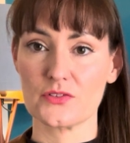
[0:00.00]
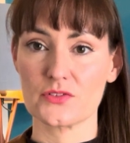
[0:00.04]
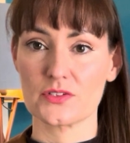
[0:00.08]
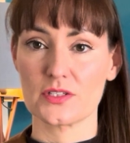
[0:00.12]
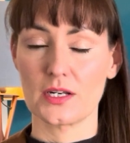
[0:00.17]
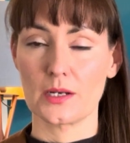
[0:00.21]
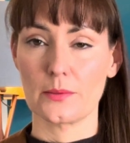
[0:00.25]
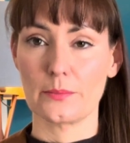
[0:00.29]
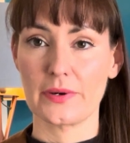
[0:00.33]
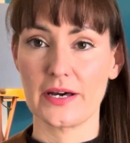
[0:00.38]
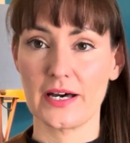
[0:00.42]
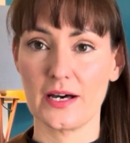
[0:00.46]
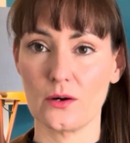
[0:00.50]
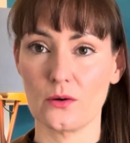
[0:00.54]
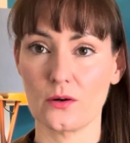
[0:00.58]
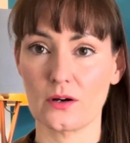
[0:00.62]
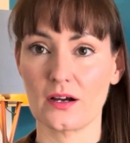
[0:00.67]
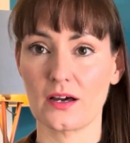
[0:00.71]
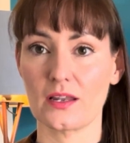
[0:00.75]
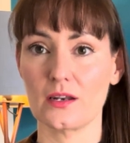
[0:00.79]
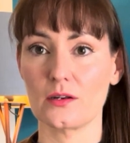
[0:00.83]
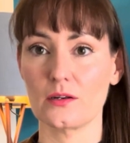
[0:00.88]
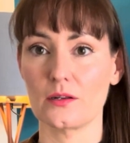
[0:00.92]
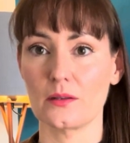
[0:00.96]
the lapel,
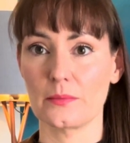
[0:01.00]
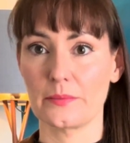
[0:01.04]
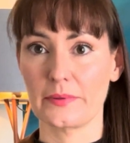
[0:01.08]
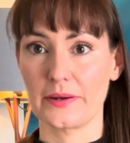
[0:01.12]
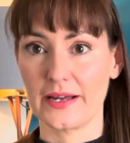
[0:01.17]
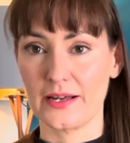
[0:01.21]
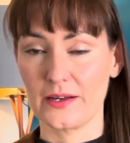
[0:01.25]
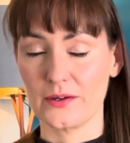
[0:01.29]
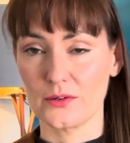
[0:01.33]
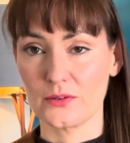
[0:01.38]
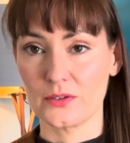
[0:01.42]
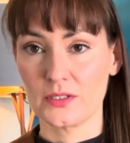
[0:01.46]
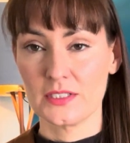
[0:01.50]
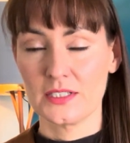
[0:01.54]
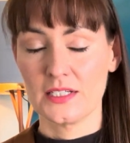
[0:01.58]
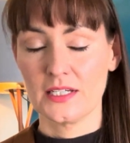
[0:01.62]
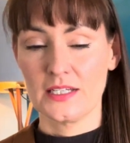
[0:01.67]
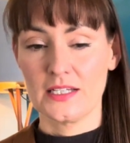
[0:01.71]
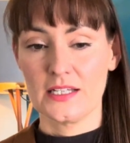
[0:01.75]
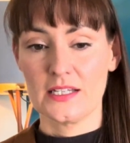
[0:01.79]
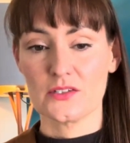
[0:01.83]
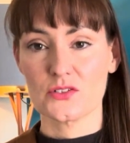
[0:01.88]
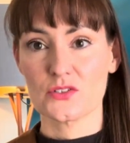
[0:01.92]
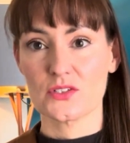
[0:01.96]
cut the lapel,
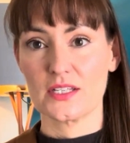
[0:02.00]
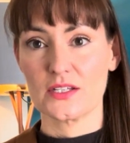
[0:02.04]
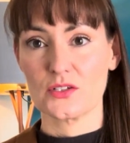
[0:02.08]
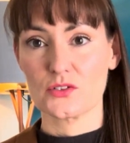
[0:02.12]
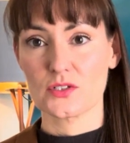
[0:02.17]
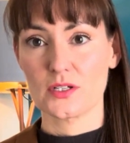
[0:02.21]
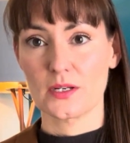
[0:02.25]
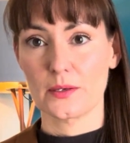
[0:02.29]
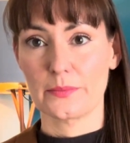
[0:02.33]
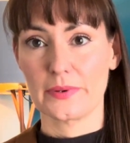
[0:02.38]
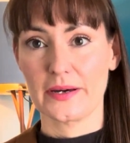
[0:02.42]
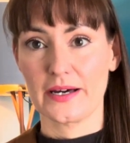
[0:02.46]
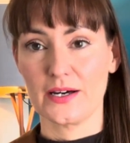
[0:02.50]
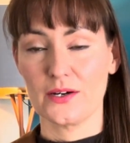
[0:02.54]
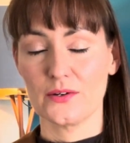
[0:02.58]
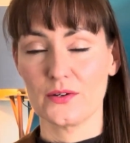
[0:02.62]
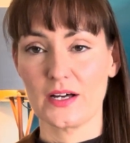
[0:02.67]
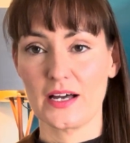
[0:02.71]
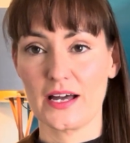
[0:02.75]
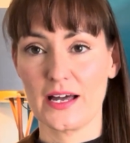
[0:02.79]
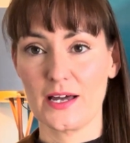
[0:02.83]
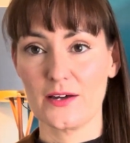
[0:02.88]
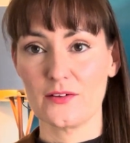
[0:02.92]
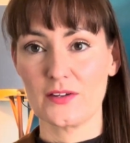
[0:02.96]
stitch the lapel,
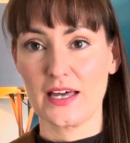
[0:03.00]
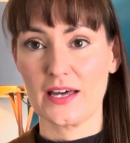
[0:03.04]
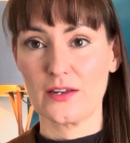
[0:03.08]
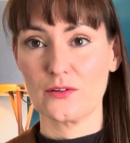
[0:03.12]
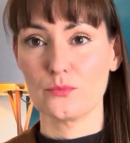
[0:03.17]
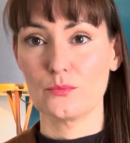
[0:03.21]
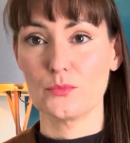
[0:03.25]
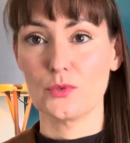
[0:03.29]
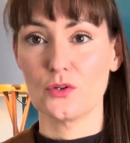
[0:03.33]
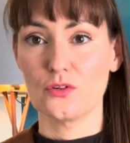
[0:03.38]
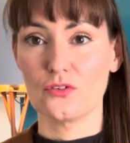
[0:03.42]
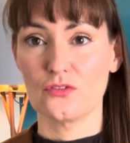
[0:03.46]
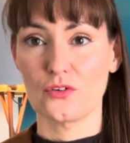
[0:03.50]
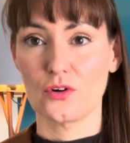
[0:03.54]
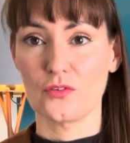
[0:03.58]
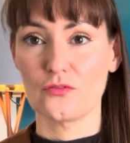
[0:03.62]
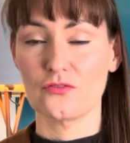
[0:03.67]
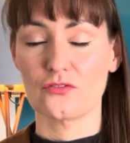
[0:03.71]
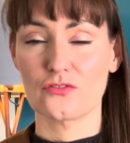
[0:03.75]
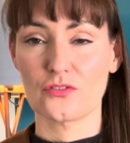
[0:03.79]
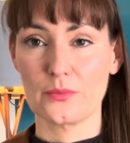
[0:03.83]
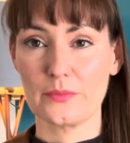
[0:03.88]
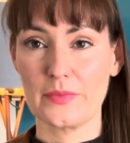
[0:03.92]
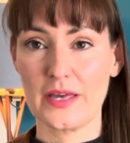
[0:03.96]
and move on
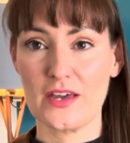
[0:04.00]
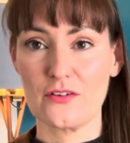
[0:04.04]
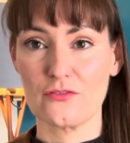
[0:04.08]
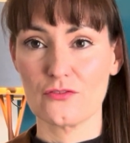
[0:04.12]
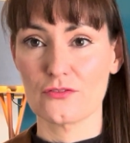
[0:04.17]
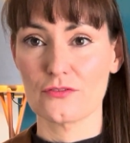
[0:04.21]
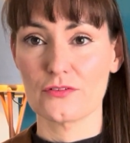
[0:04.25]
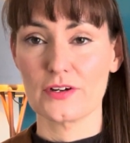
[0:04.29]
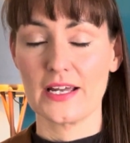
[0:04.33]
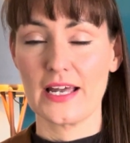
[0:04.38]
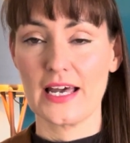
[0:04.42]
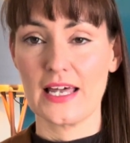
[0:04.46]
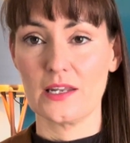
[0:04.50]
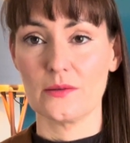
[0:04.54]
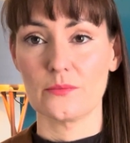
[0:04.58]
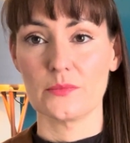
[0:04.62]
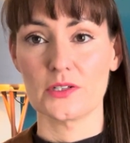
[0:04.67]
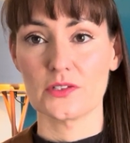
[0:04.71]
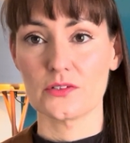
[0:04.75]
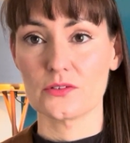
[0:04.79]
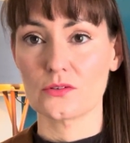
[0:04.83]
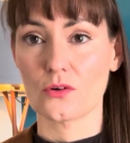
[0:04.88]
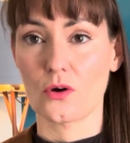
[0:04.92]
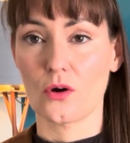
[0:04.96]
from every
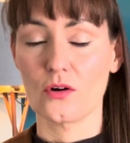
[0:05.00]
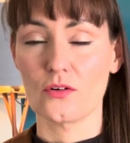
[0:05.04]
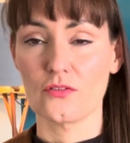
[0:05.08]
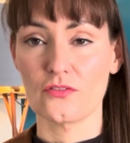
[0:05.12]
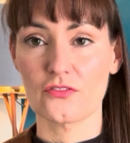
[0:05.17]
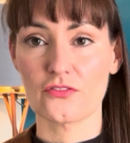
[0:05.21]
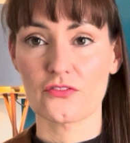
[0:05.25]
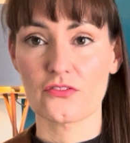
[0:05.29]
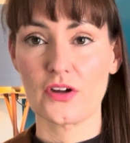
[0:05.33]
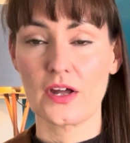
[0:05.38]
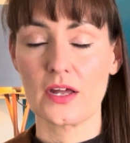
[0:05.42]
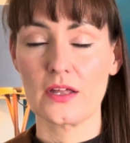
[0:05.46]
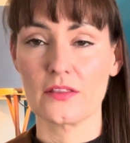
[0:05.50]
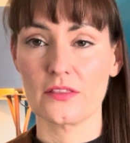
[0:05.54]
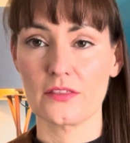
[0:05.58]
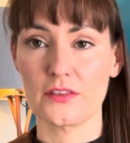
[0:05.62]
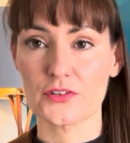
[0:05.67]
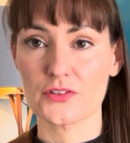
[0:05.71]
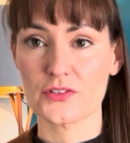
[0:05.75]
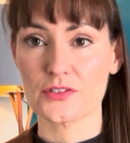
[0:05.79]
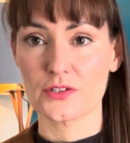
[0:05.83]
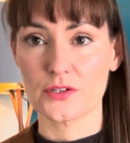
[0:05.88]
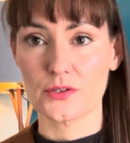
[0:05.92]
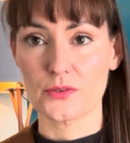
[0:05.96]
element of the
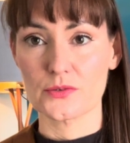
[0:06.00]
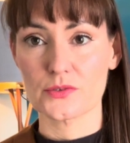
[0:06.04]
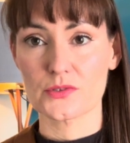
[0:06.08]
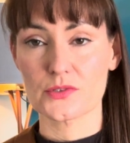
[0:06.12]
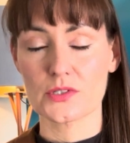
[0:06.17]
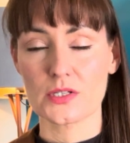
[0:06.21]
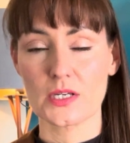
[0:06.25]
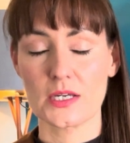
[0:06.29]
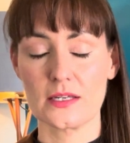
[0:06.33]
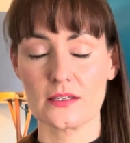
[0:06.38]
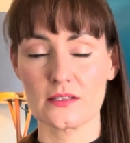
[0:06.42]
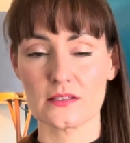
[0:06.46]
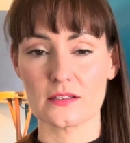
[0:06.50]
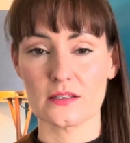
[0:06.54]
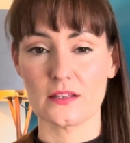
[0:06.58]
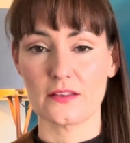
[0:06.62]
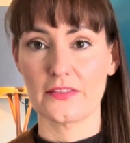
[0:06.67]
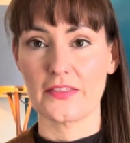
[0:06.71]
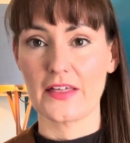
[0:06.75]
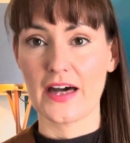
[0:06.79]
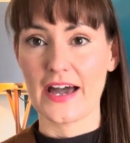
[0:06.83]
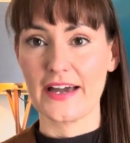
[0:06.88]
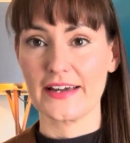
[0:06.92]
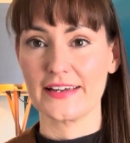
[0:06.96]
suit. So
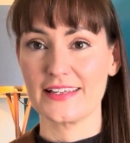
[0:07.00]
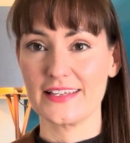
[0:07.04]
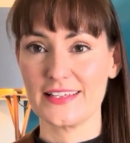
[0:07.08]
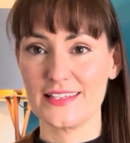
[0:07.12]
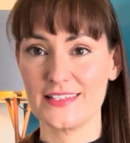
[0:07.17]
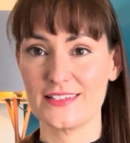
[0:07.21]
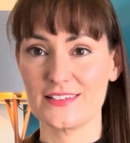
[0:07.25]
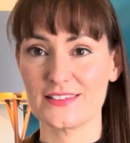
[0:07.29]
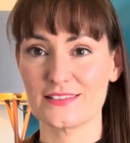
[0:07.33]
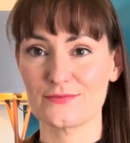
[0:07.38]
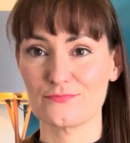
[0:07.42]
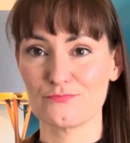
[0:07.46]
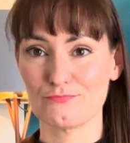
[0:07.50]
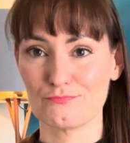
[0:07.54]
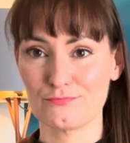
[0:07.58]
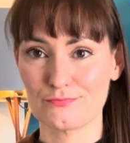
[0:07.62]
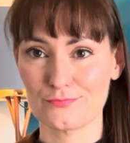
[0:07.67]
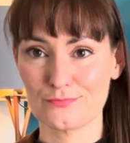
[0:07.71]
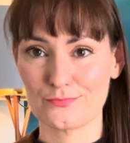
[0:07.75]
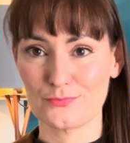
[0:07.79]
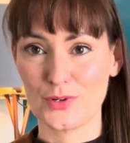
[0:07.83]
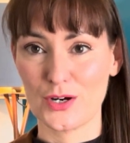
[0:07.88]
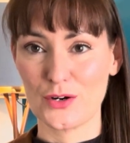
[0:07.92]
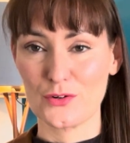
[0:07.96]
that is
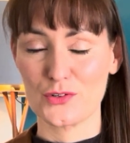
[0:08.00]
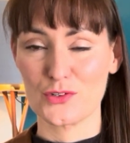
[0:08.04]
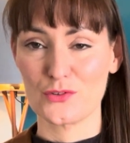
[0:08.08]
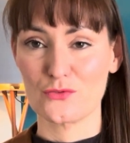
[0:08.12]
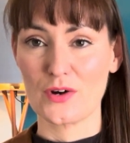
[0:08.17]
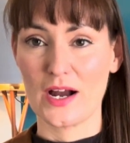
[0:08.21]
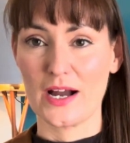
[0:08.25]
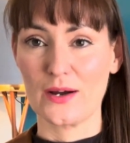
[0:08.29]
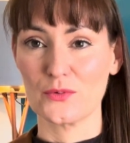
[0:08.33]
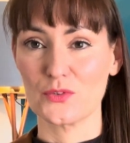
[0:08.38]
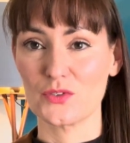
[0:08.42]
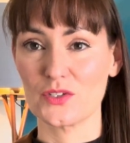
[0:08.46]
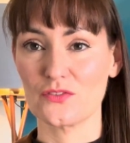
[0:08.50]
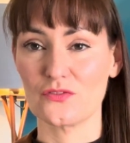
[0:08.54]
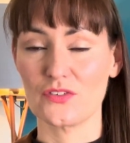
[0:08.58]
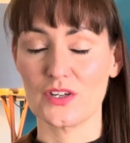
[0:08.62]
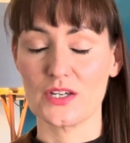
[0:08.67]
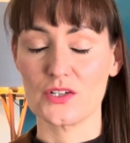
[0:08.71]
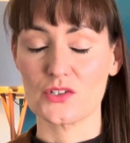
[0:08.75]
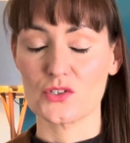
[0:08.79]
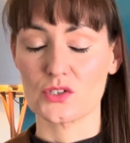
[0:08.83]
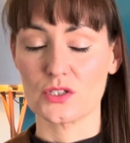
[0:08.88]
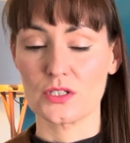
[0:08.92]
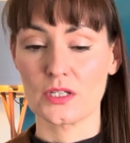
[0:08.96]
a very rounded
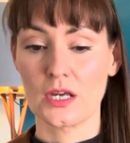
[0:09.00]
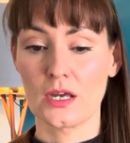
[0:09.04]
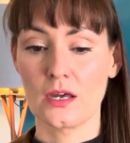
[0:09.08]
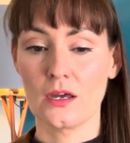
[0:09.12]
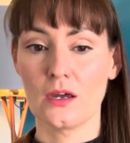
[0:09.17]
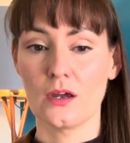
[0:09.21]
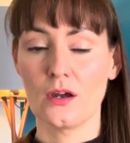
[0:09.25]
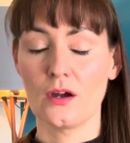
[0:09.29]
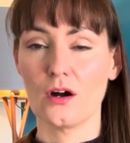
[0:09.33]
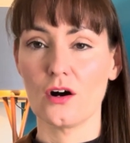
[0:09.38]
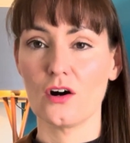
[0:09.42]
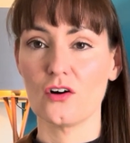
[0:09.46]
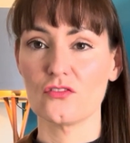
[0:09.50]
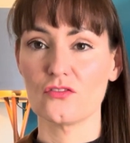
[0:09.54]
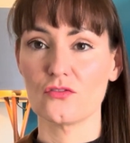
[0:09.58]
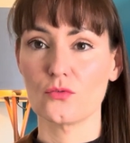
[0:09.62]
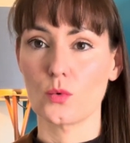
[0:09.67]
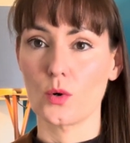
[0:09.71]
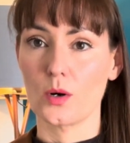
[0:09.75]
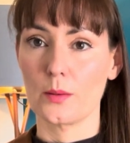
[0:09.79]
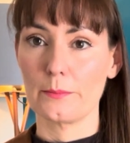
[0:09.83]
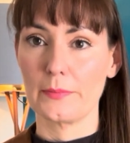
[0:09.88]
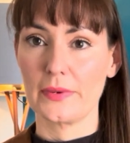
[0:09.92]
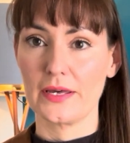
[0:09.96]
version of
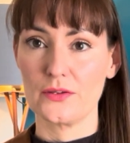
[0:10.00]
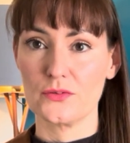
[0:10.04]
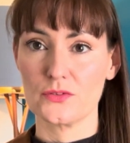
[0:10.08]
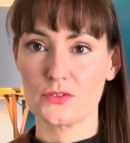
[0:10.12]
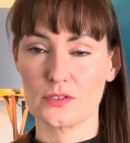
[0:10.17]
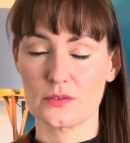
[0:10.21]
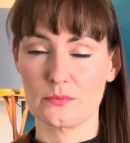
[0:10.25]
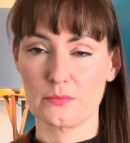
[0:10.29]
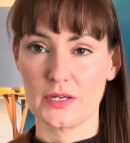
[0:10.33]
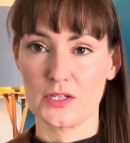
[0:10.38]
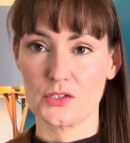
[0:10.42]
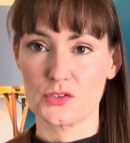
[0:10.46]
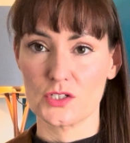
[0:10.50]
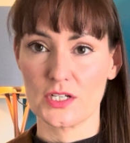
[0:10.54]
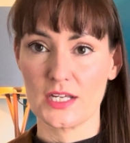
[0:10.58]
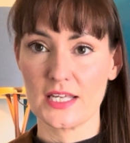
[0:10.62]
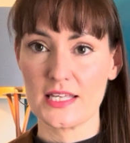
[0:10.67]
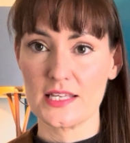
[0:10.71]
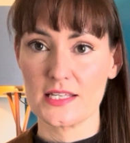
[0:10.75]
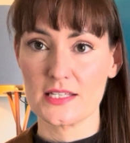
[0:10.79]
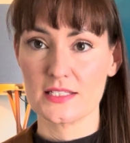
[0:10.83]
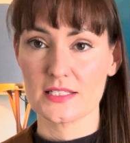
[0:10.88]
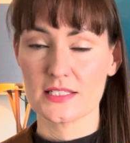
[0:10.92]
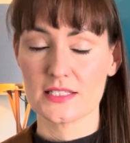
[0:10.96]
what made to measure
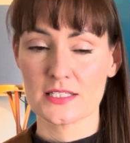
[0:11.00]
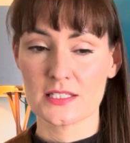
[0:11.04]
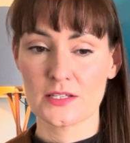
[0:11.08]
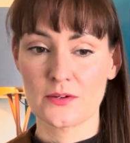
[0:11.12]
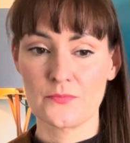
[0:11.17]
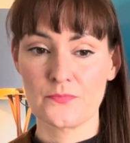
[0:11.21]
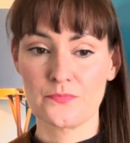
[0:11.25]
is,